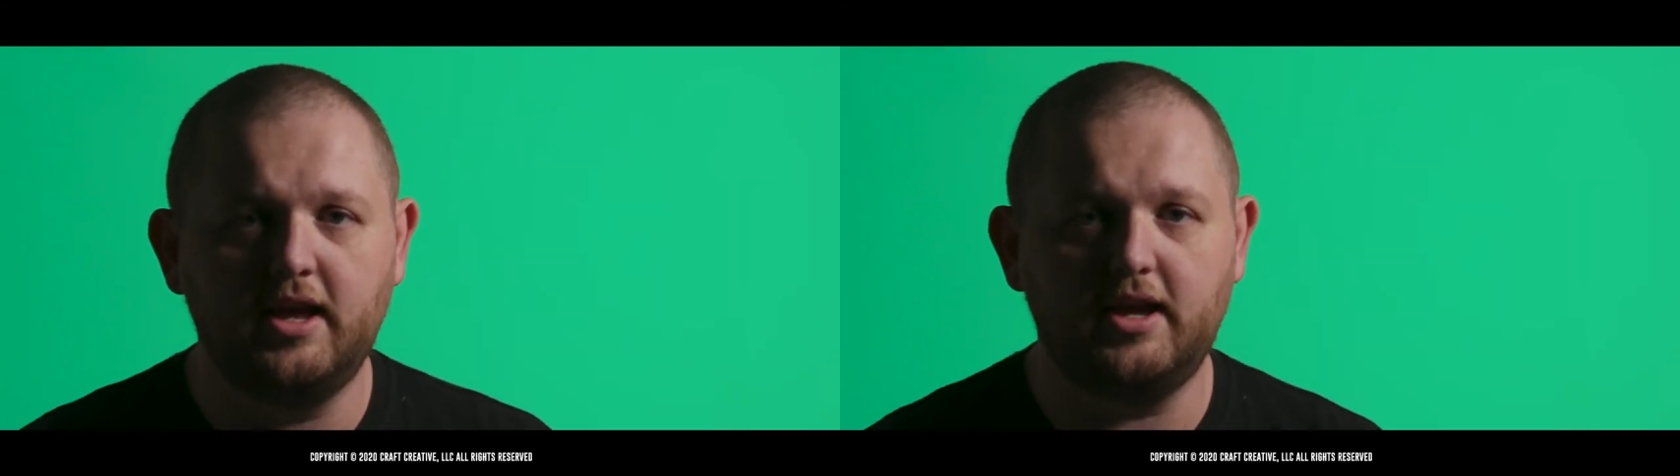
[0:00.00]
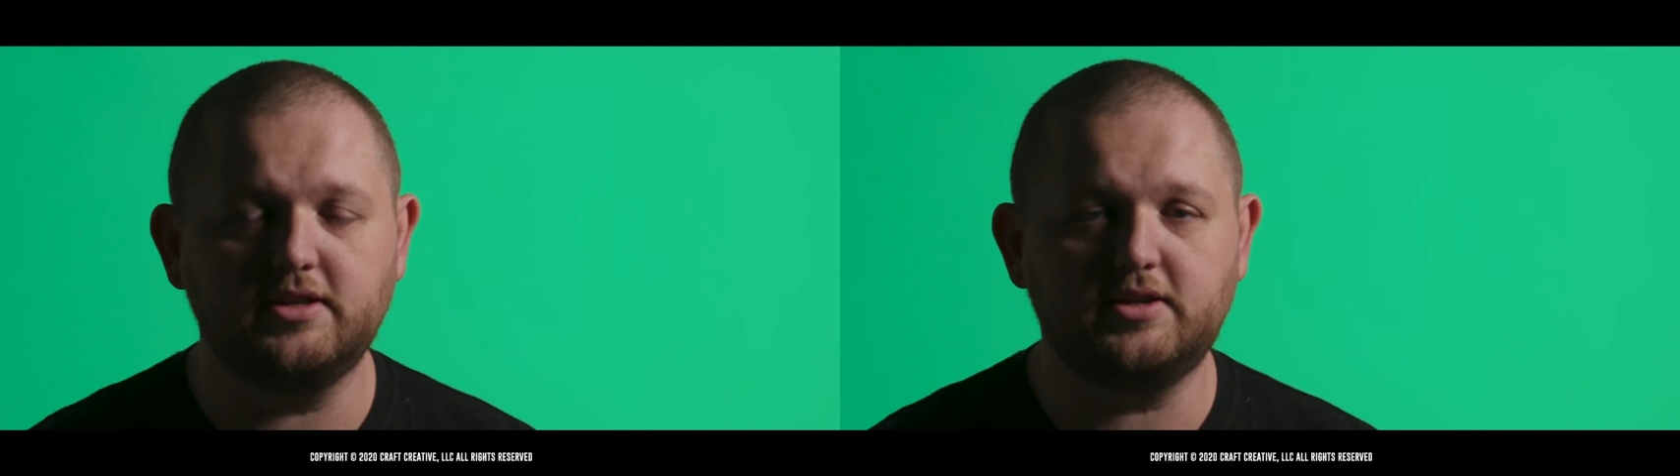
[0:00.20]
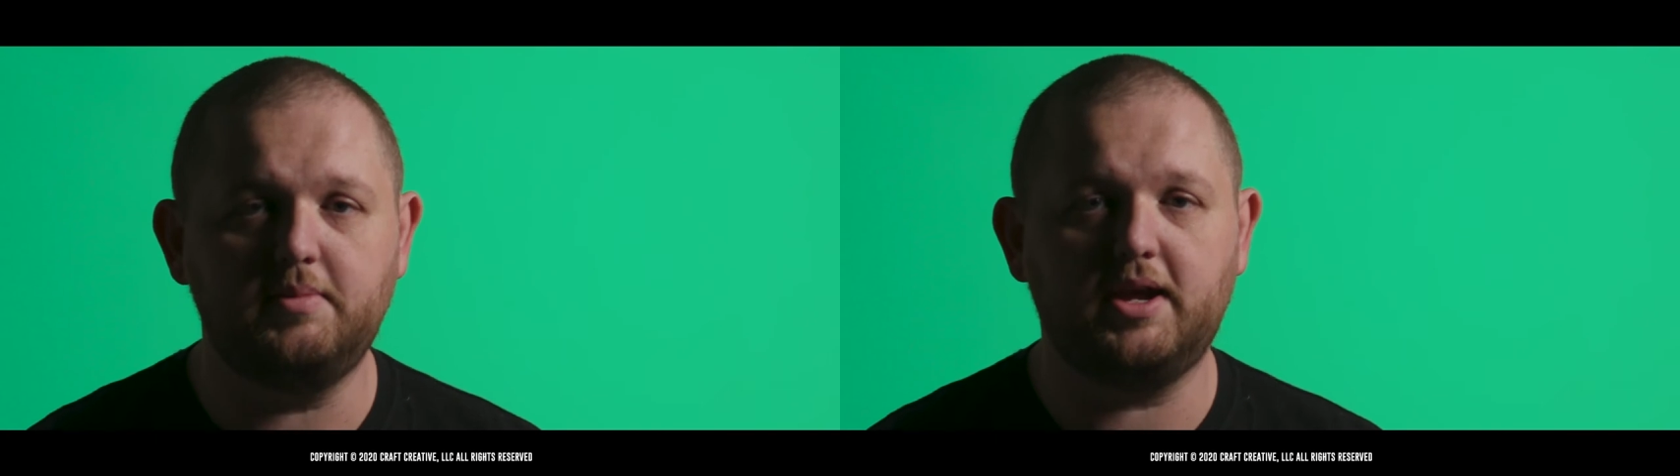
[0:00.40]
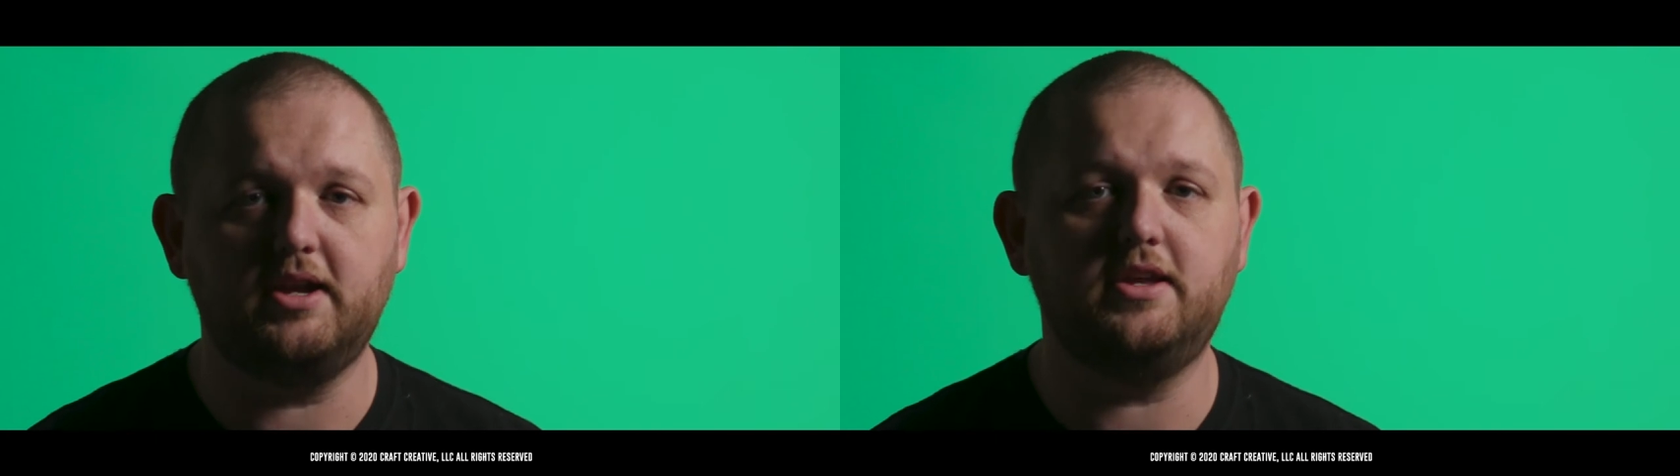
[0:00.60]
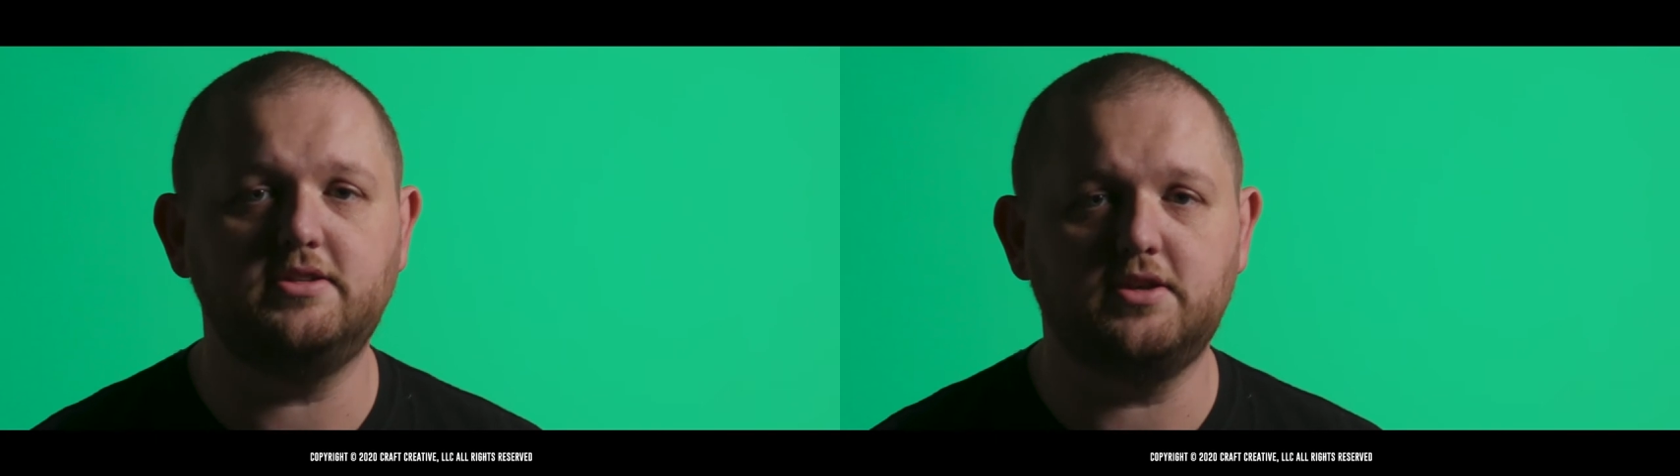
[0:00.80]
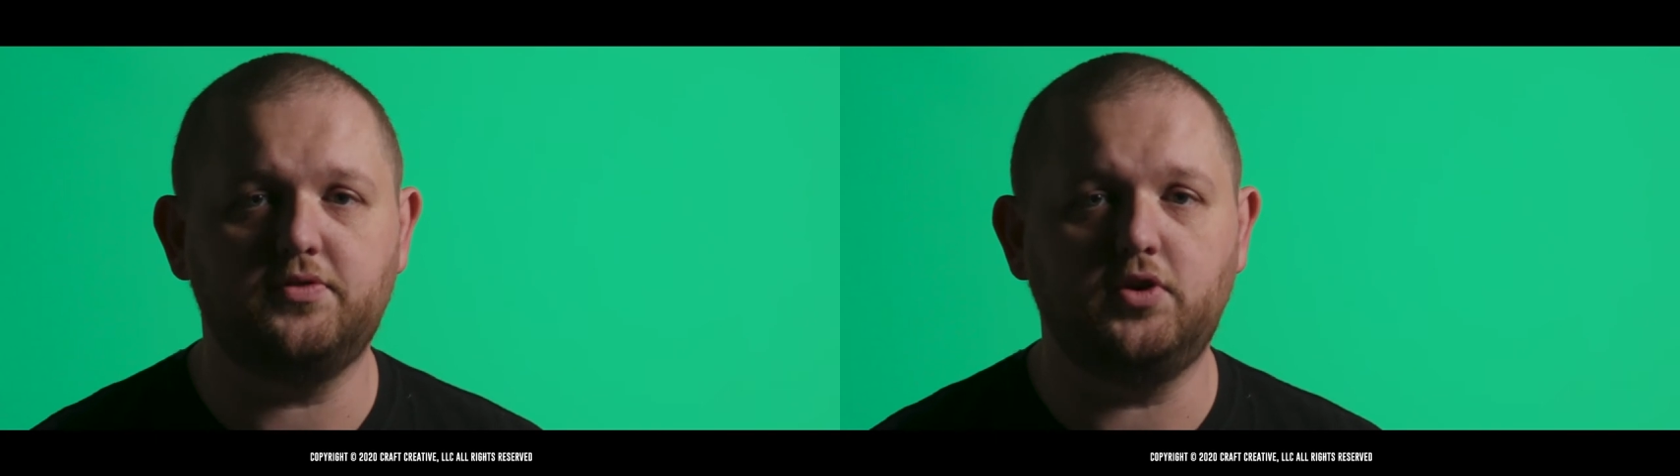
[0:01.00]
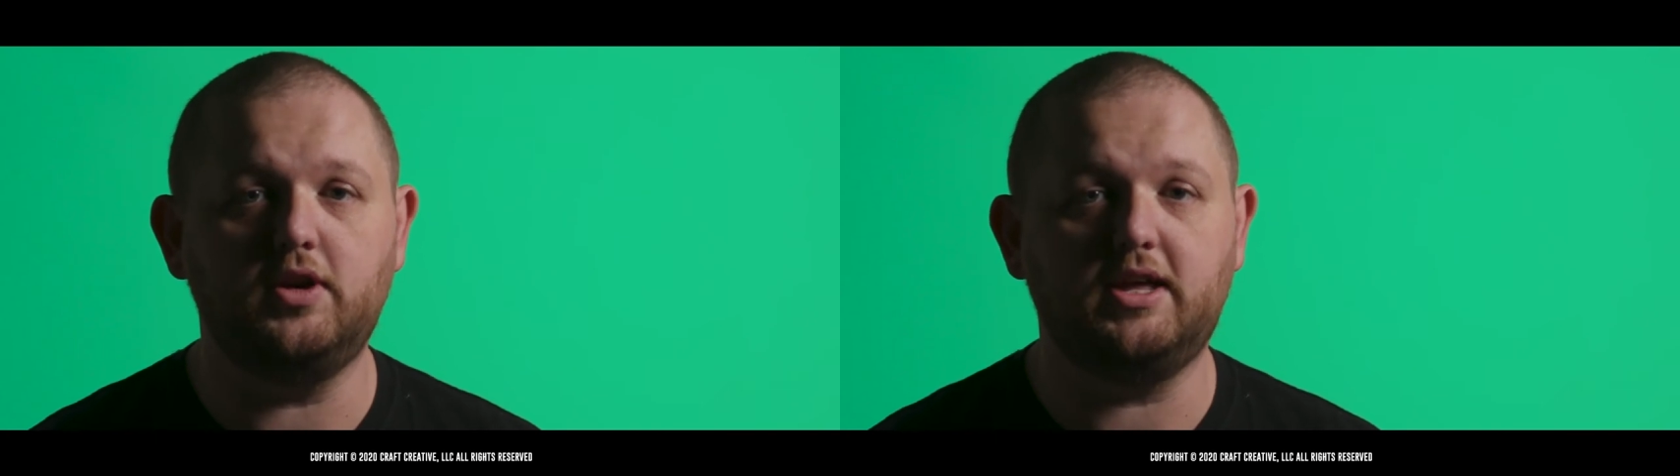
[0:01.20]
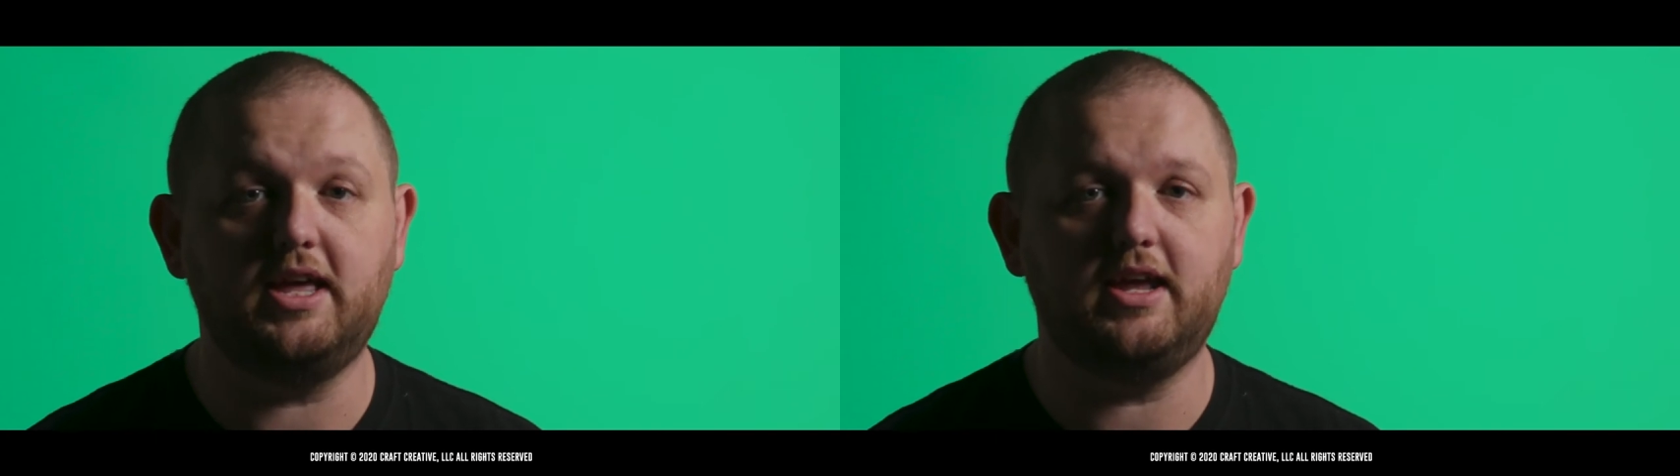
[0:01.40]
and it's going to make it easier for you
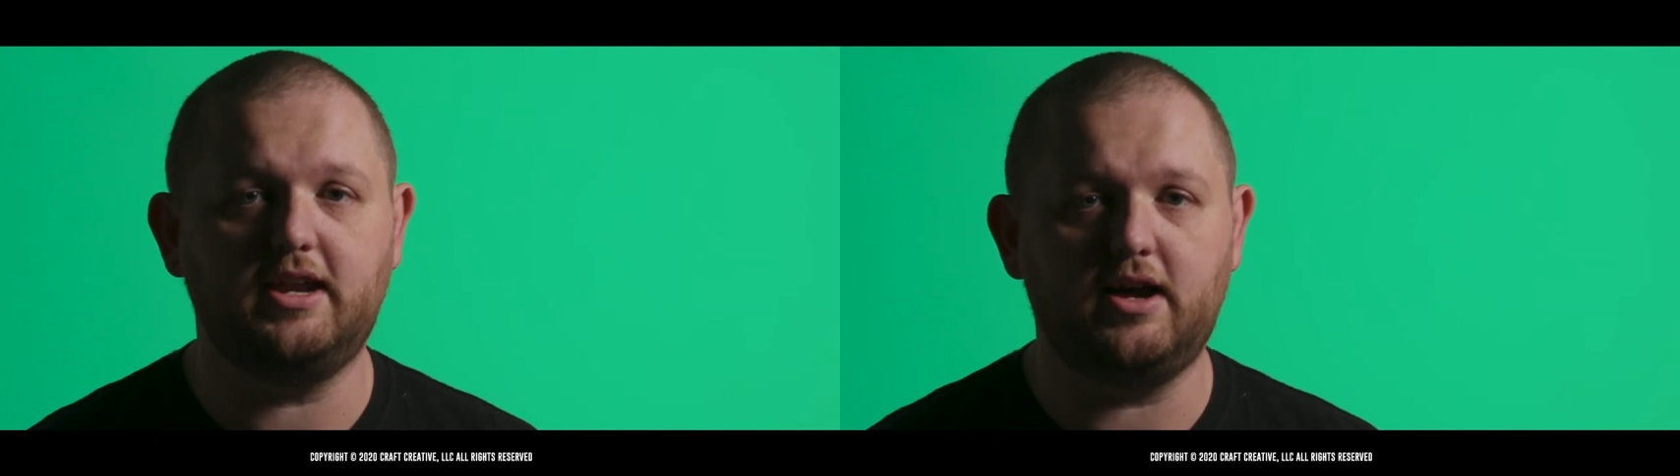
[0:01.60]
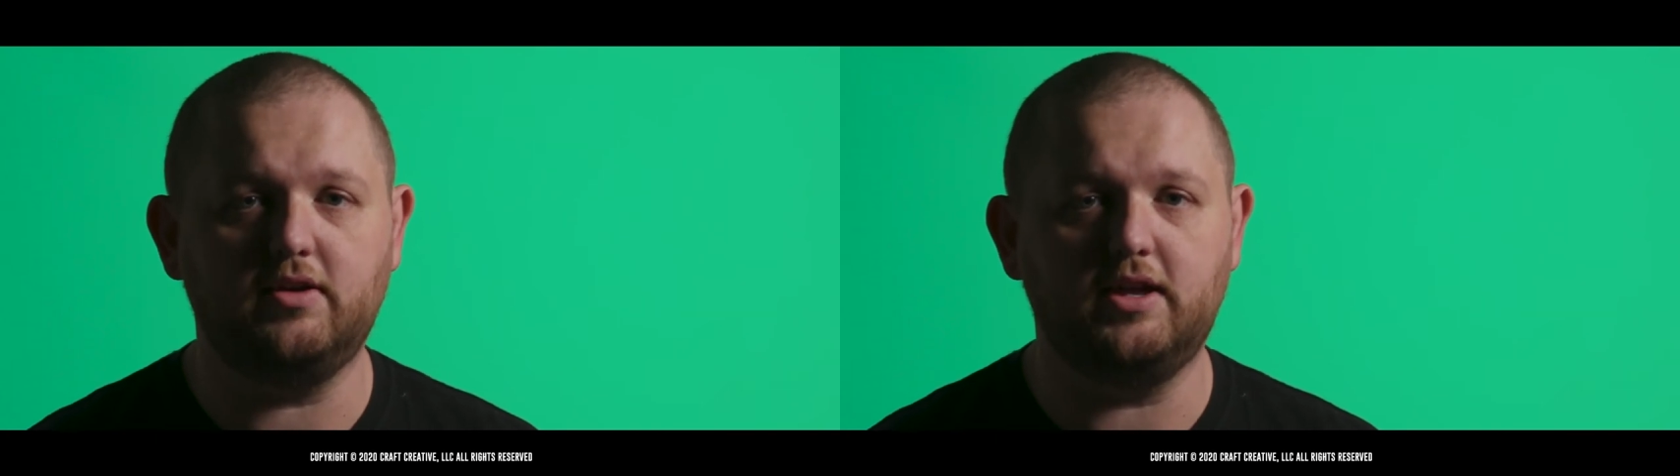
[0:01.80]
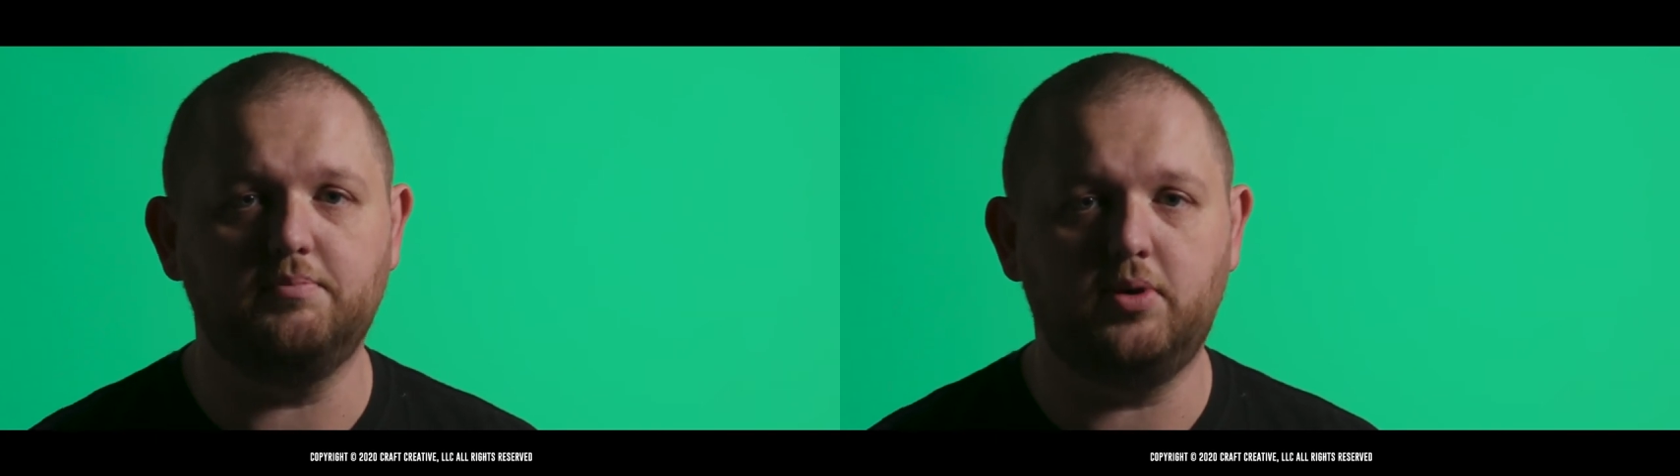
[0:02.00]
to key it out in